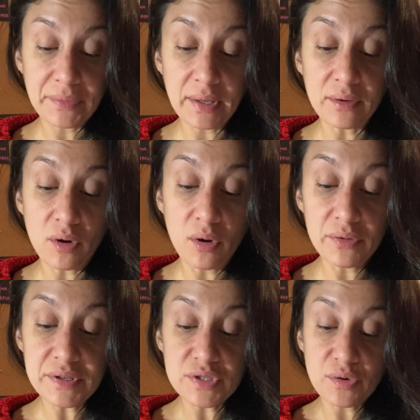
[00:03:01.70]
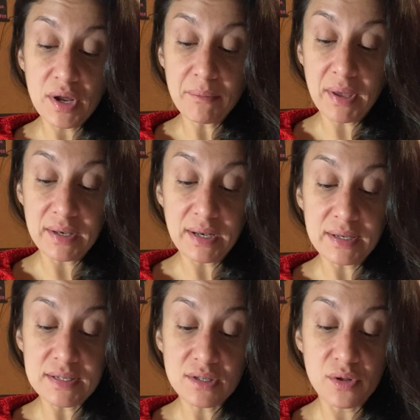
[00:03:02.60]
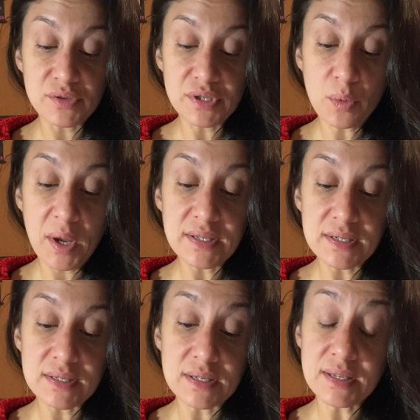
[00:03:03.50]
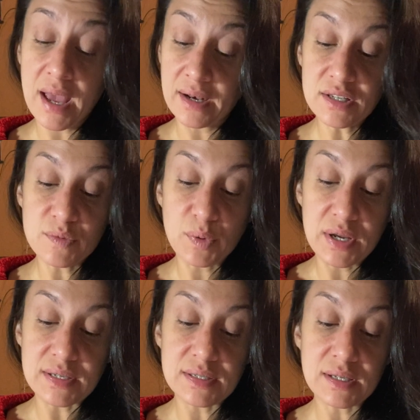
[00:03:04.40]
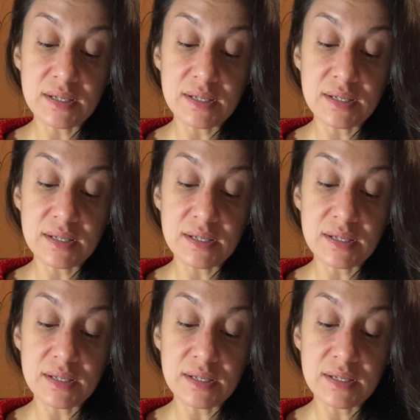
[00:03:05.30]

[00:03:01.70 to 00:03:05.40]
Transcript: and all his great men and his close acquaintances and his priests,